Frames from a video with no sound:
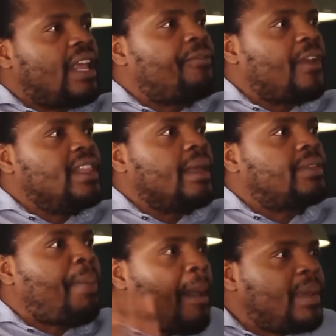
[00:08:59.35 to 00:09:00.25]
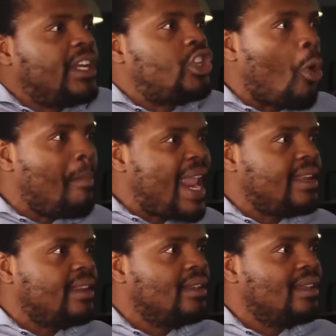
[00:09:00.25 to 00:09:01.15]
itself in the public
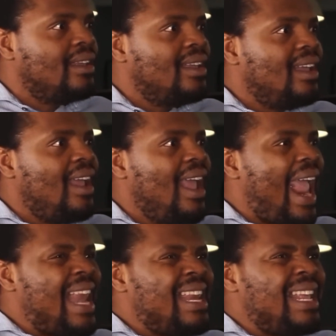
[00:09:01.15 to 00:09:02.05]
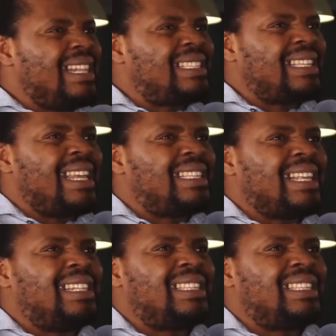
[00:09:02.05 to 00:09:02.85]
domain, and it's